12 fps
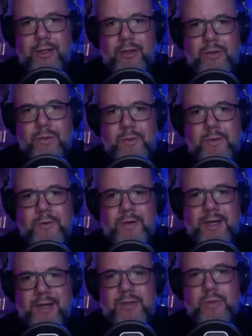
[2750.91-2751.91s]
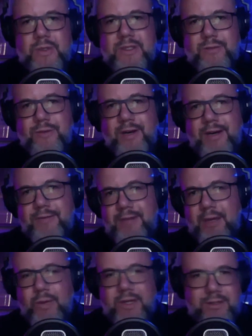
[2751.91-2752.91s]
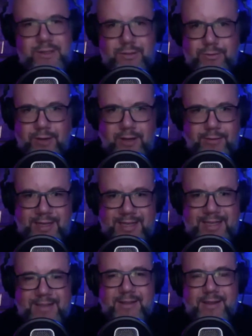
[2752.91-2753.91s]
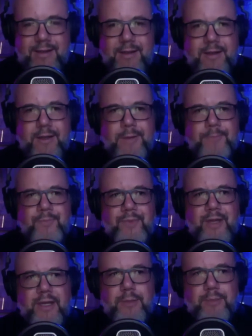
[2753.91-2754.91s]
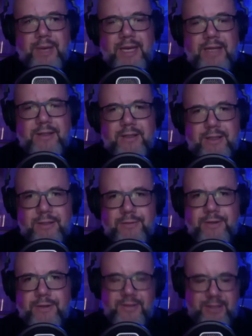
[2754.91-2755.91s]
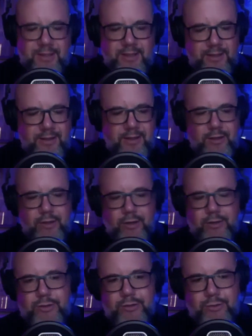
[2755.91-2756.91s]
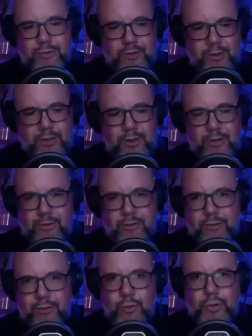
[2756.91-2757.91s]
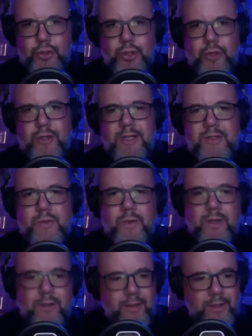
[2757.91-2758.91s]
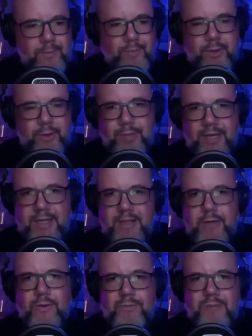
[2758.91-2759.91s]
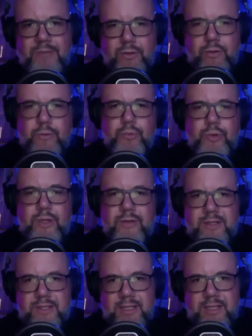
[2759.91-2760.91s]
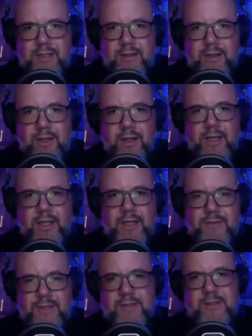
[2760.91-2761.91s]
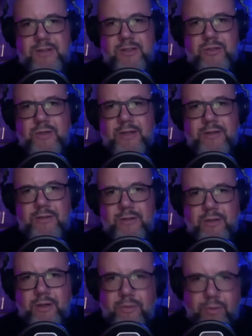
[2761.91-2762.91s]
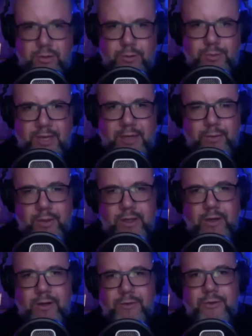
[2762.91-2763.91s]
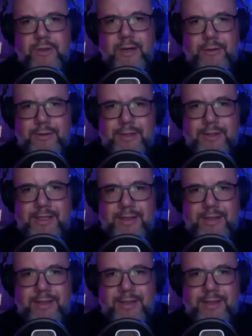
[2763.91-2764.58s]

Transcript: Because when we realize we survived that, we can survive anything. And the pain and the difficulty, and I think it goes to, to your journey as well. The pain that we've been through previously gives us the strength to go through the pain we're going through currently.